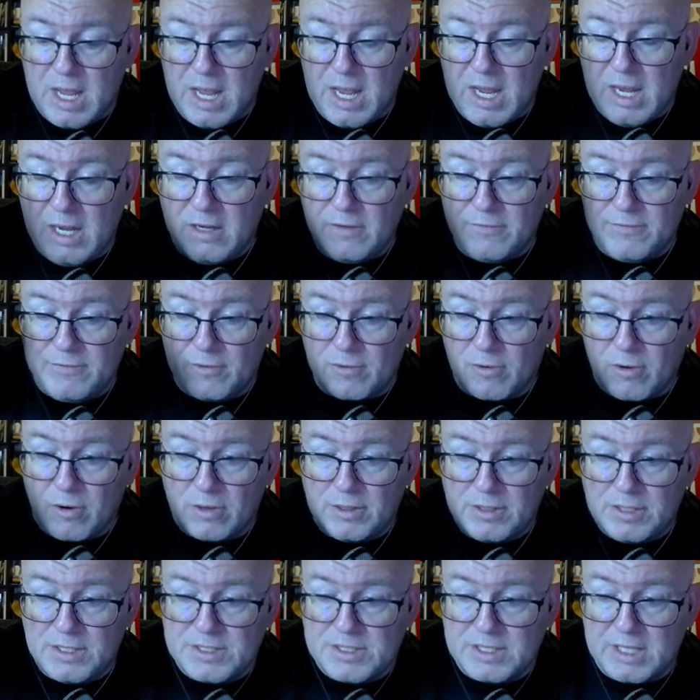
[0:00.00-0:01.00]
And if your
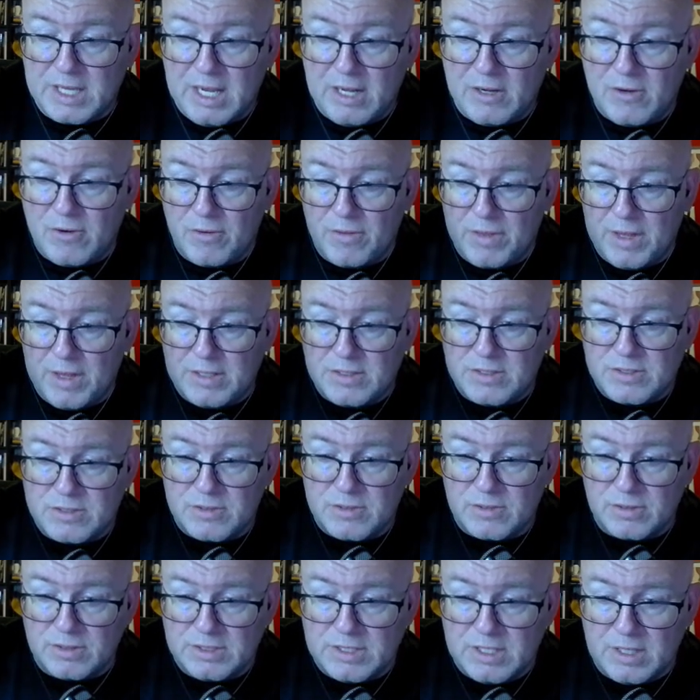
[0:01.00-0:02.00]
art doesn't cater to that
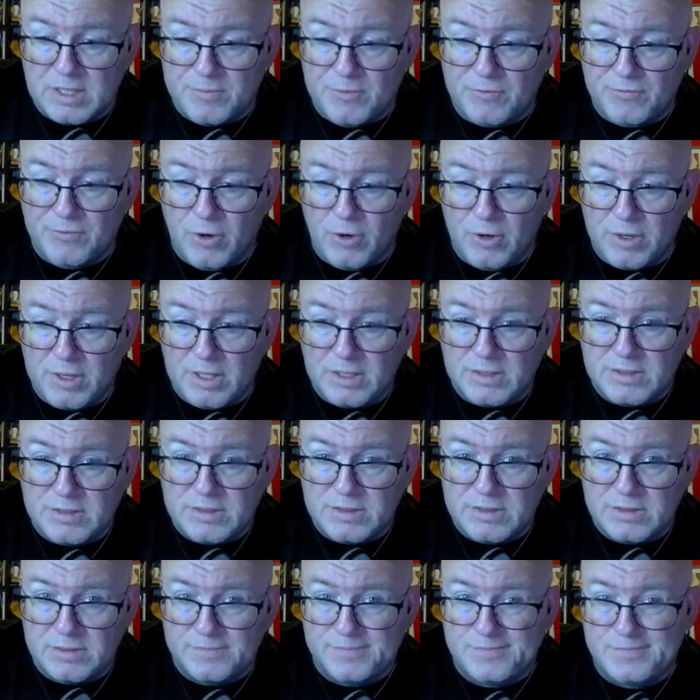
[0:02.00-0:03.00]
certain type of
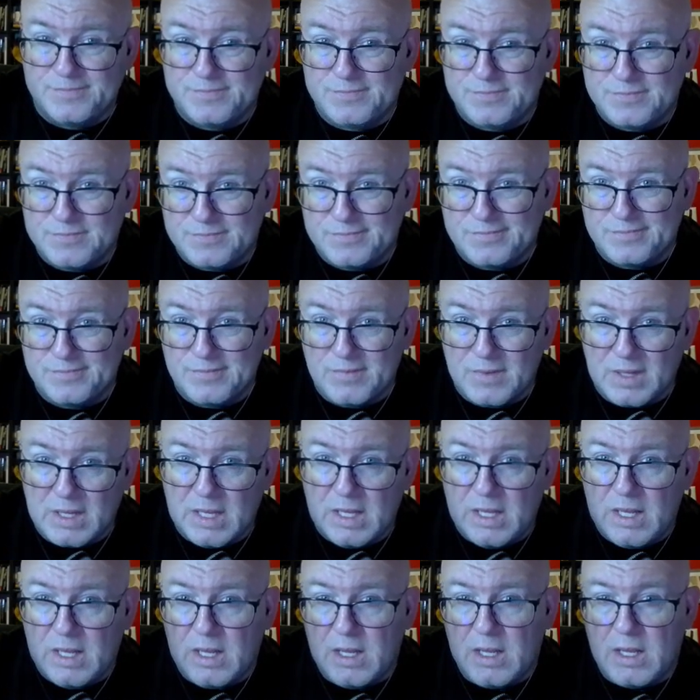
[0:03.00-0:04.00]
audience,
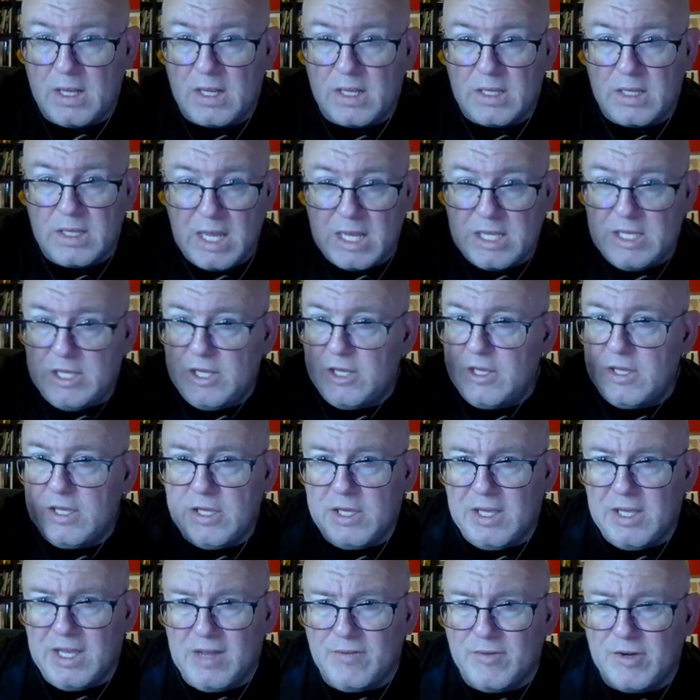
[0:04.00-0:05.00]
yeah,
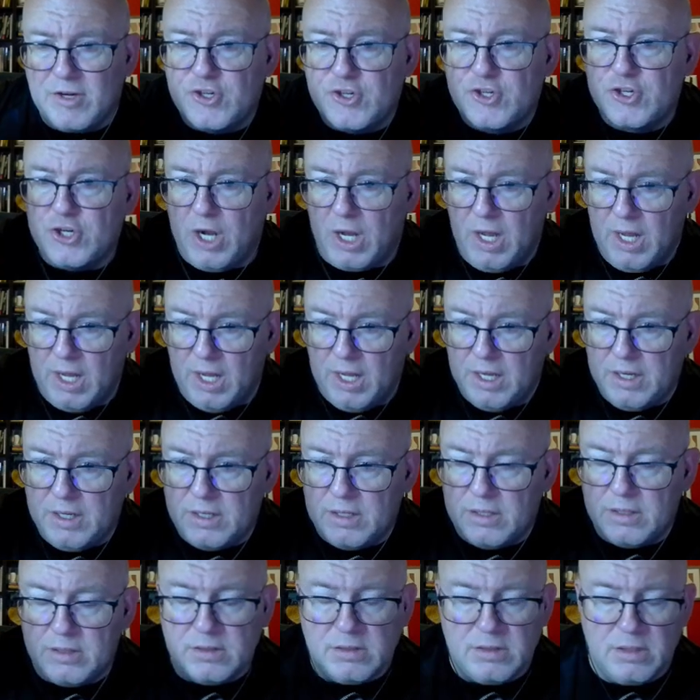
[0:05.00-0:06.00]
you give it a shot.
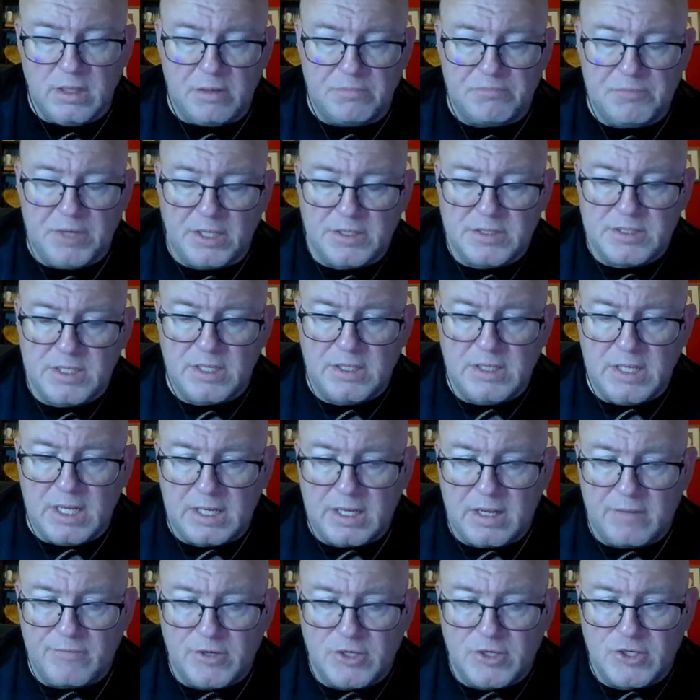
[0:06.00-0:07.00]
I'm not saying
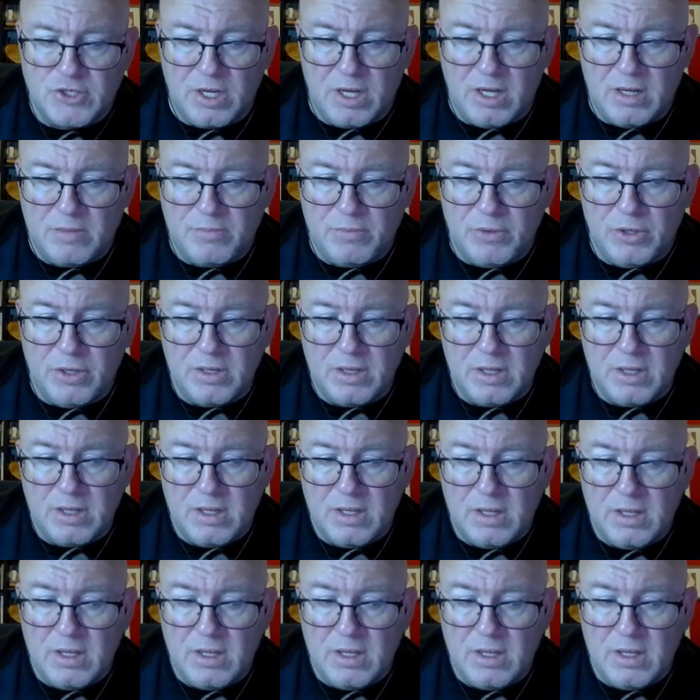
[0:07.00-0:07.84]
not give it a shot, but,